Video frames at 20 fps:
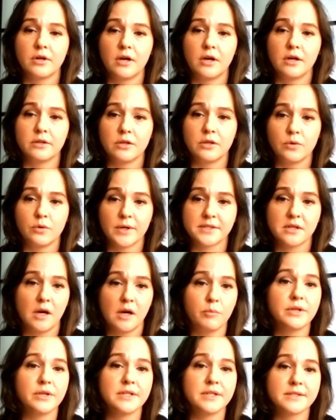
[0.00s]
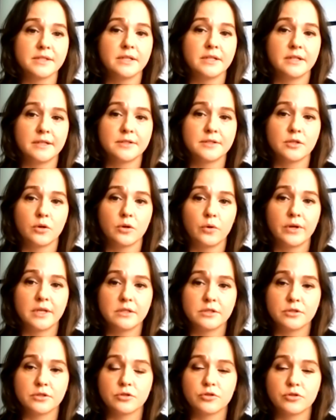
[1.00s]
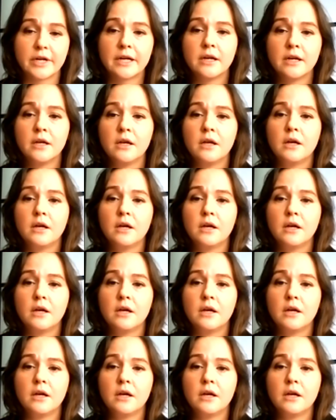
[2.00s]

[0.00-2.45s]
US companies in its own industry.